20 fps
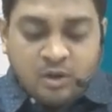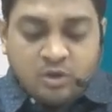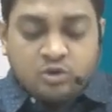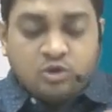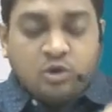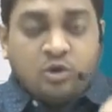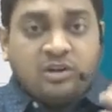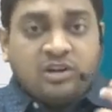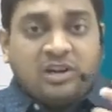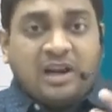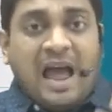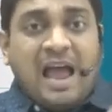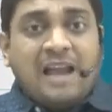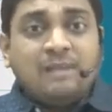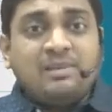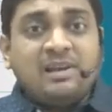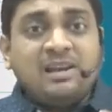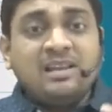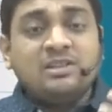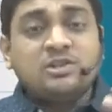So
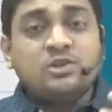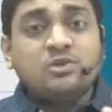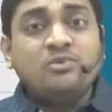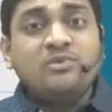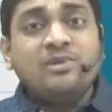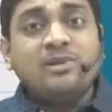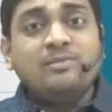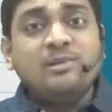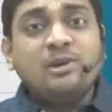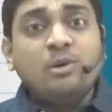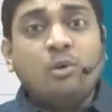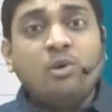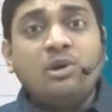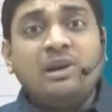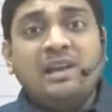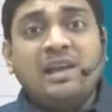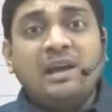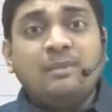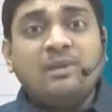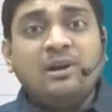trial balance you will be
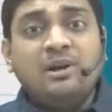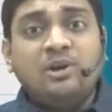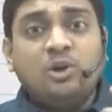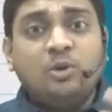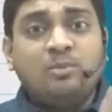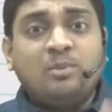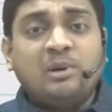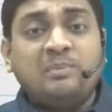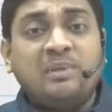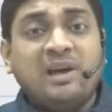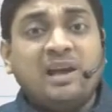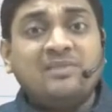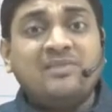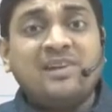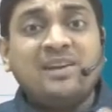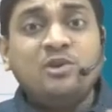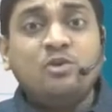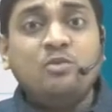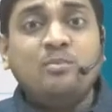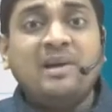only able to prepare
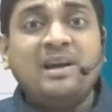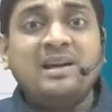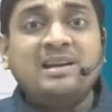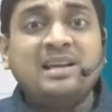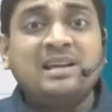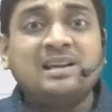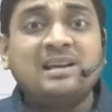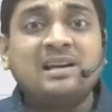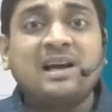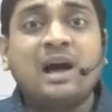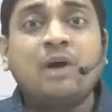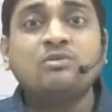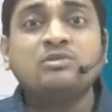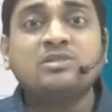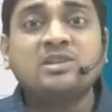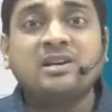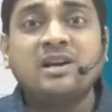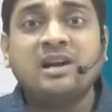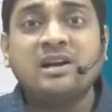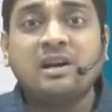when you maintain
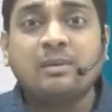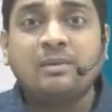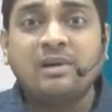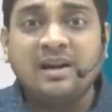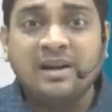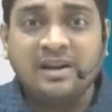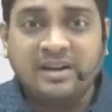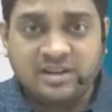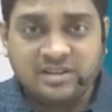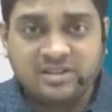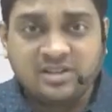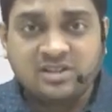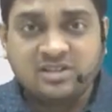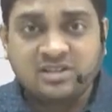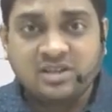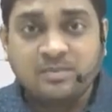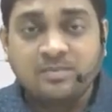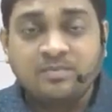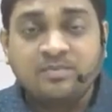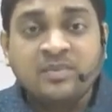accounts under double entry
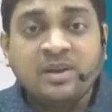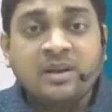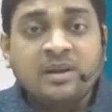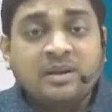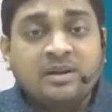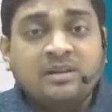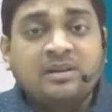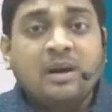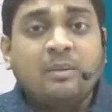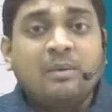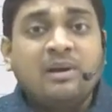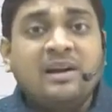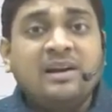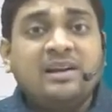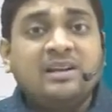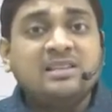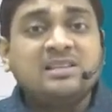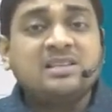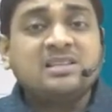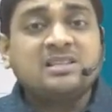system. Double
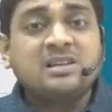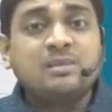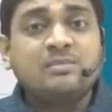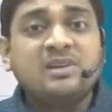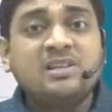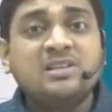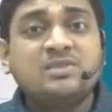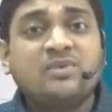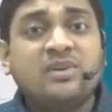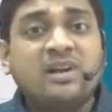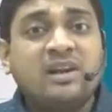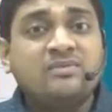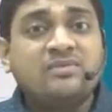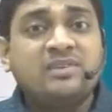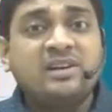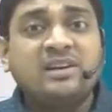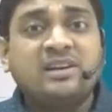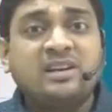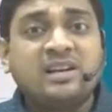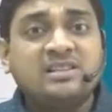entry system means for
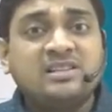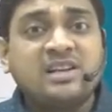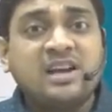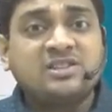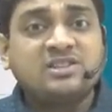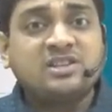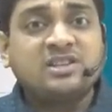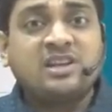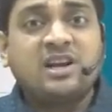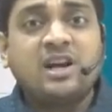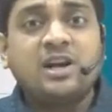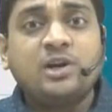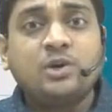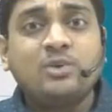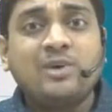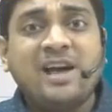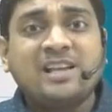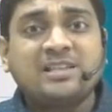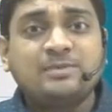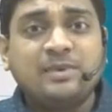every transaction there are
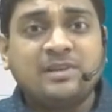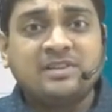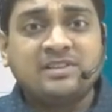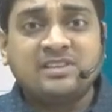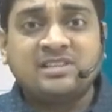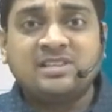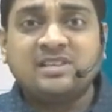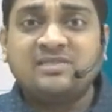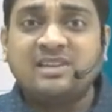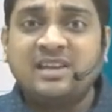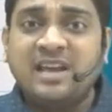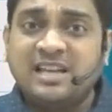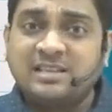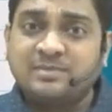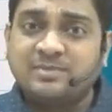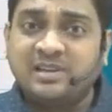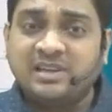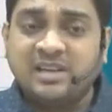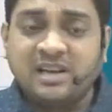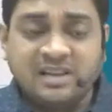two aspects, receiving
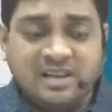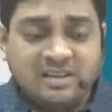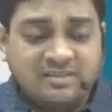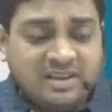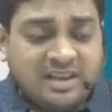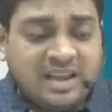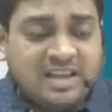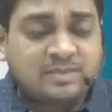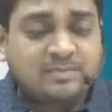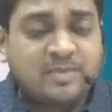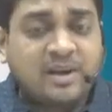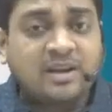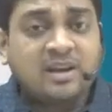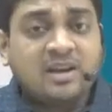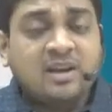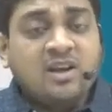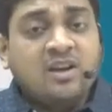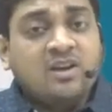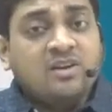aspect and giving aspect.